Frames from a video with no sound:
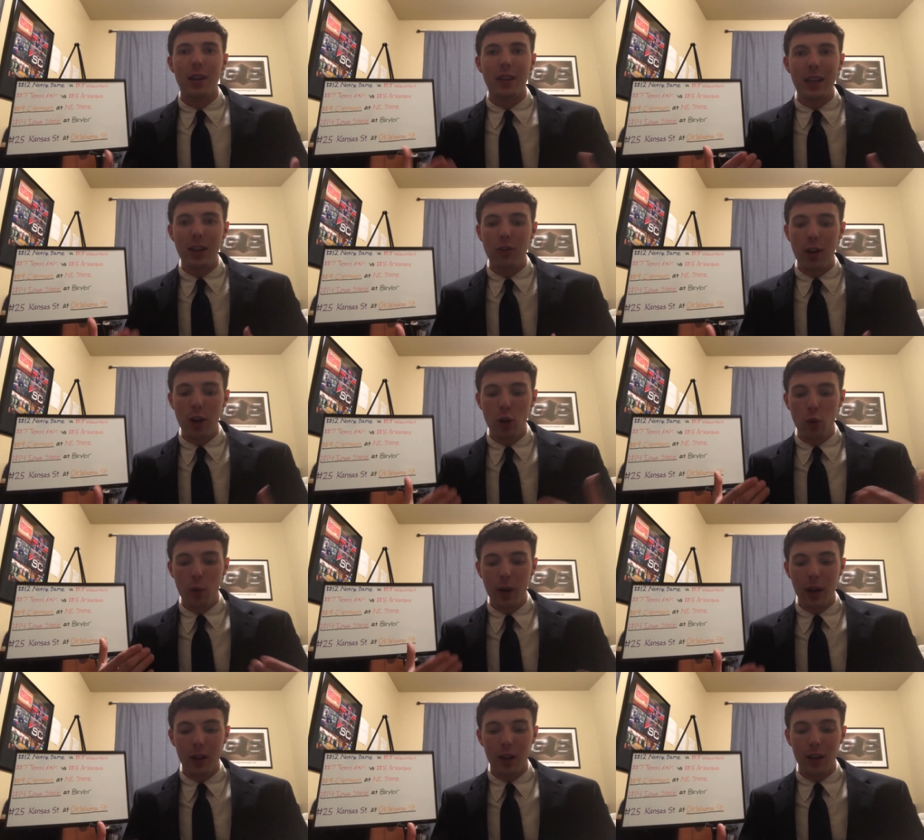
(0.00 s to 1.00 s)
DJ
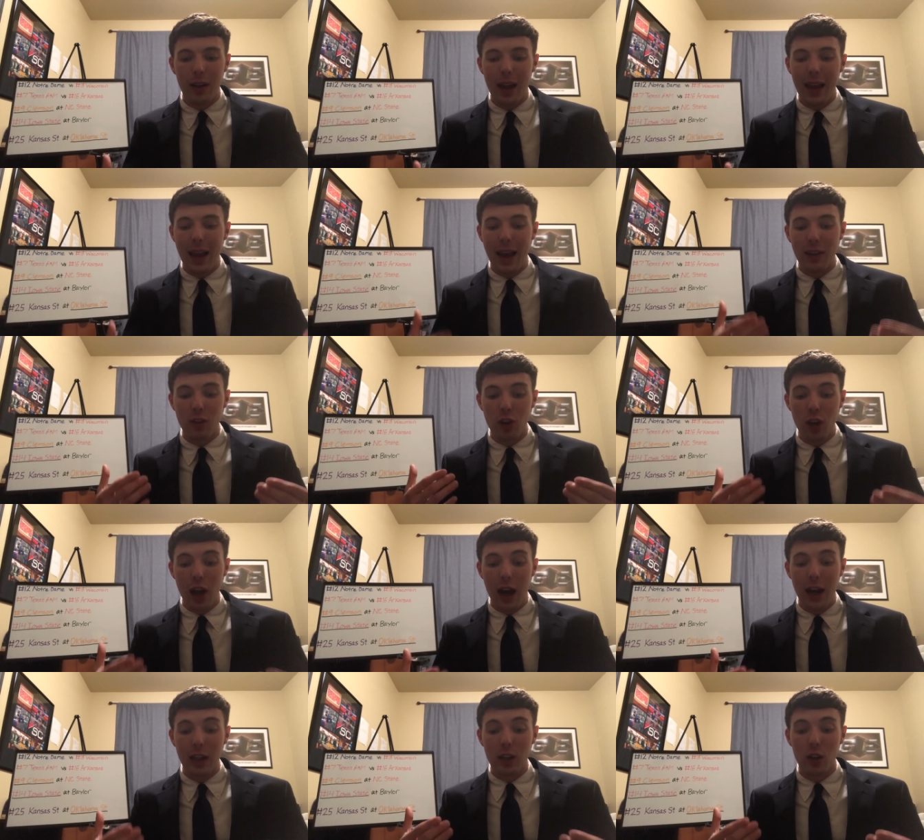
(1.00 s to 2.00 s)
Uiagalelei has
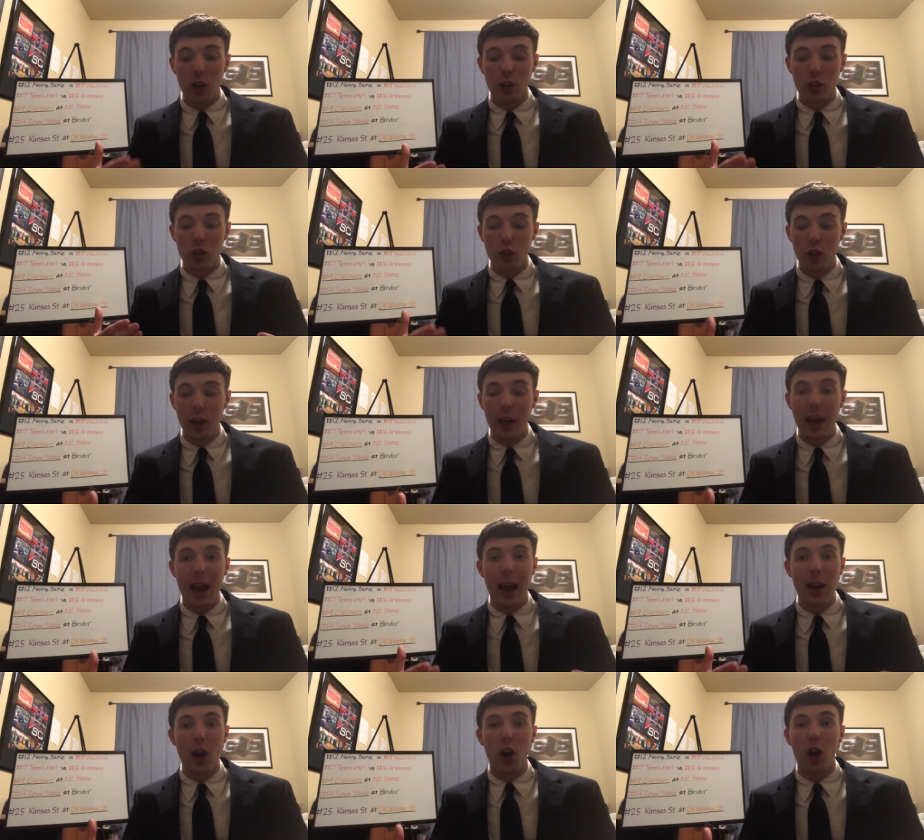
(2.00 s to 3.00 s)
not looked good
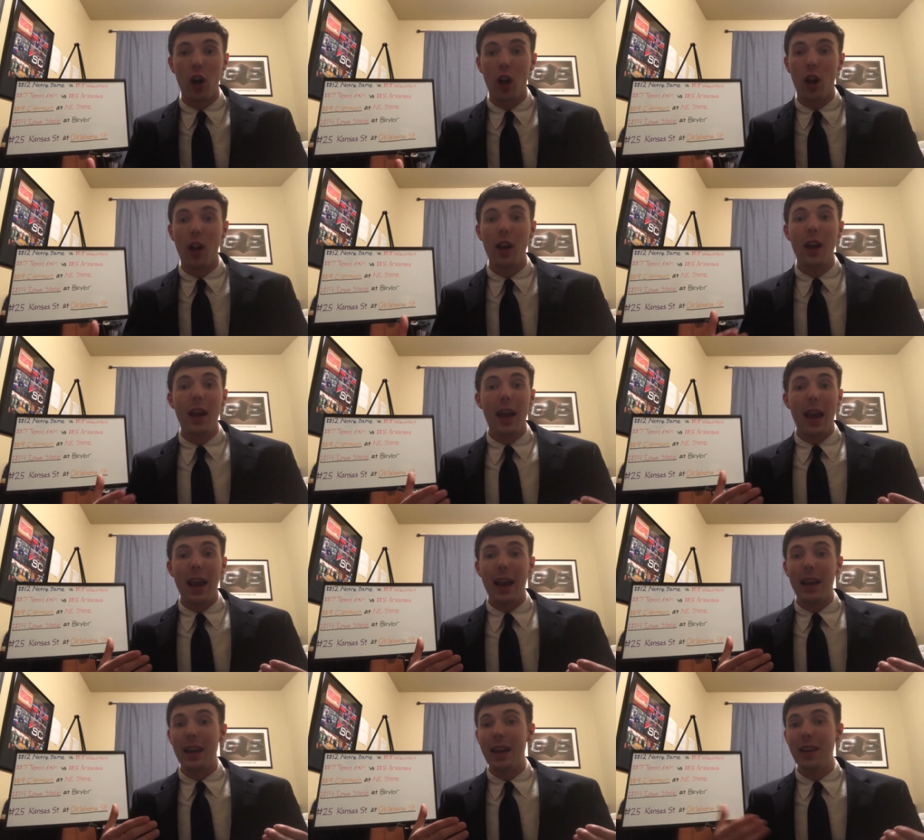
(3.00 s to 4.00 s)
at all,
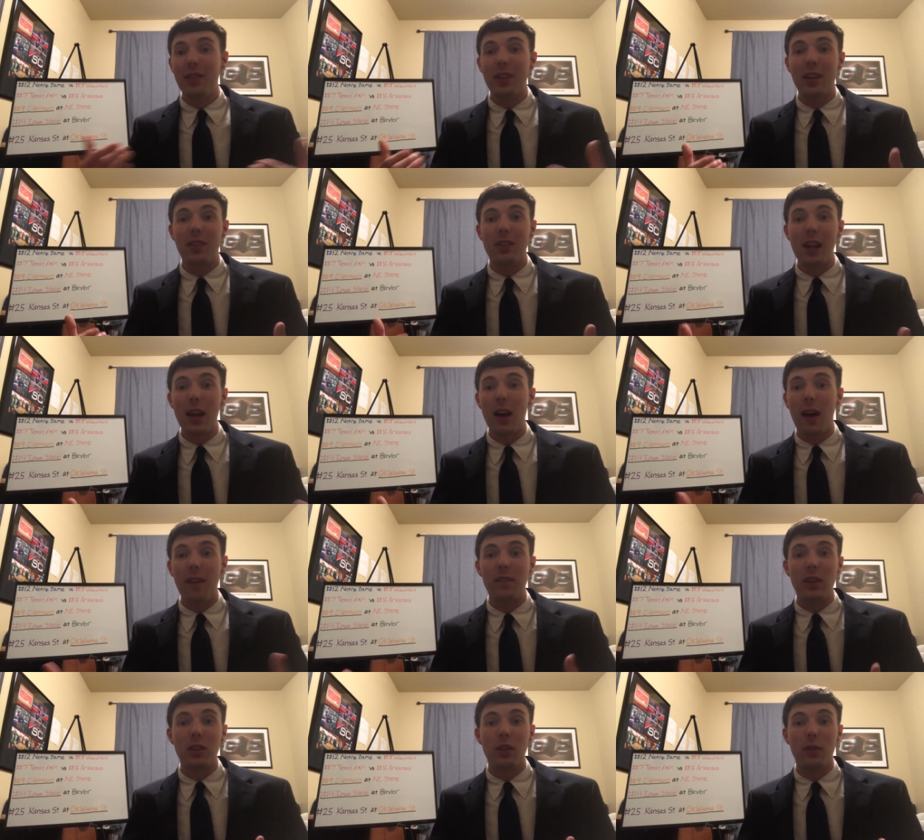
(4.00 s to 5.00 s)
and NC State
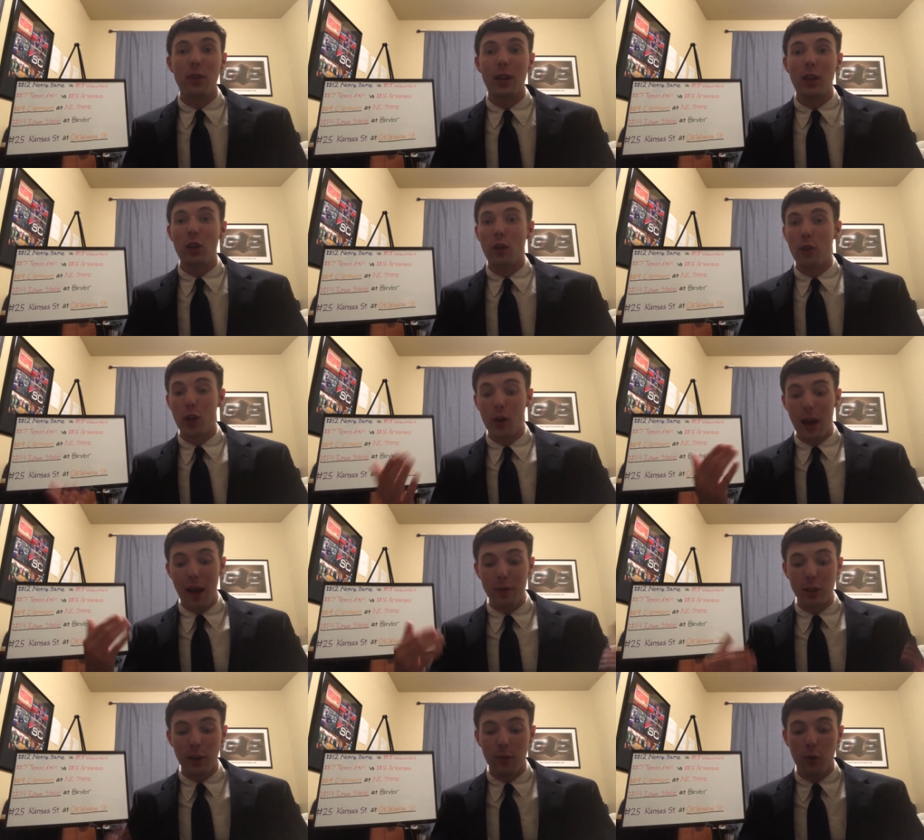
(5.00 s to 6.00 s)
offensively is over here averaging